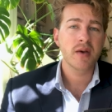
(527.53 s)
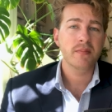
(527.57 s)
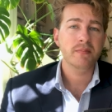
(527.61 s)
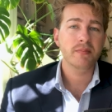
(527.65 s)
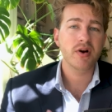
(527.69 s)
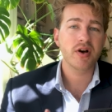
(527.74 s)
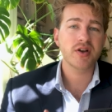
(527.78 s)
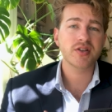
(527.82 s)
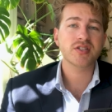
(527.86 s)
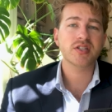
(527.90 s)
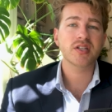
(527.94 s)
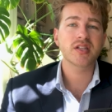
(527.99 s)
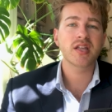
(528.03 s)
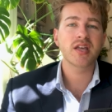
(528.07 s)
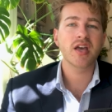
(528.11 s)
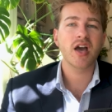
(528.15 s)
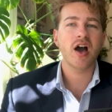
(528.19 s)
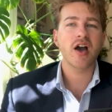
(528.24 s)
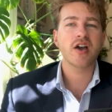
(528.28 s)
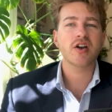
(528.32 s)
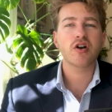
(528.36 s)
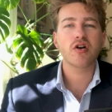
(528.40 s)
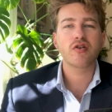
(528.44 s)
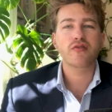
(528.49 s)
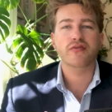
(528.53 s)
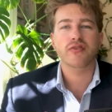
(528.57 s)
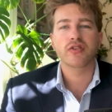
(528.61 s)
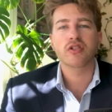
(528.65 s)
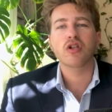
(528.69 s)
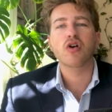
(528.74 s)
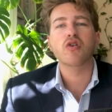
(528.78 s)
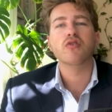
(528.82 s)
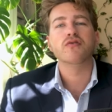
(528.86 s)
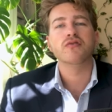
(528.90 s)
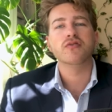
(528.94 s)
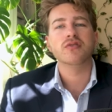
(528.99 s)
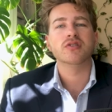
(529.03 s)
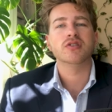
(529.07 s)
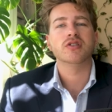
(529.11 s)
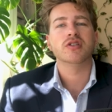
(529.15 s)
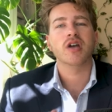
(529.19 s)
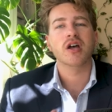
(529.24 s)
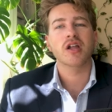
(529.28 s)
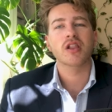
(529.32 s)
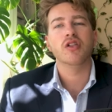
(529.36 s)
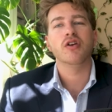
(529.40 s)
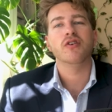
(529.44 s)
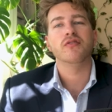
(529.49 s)
Personally, I go for loafers
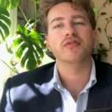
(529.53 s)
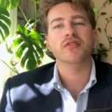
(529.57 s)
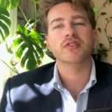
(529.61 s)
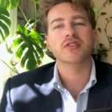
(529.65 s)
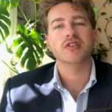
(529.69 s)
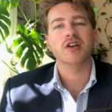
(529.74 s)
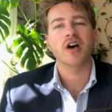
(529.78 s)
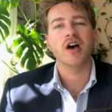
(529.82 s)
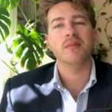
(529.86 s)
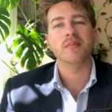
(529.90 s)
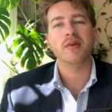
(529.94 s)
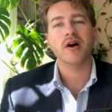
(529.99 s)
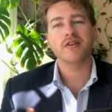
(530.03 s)
a lot of the time.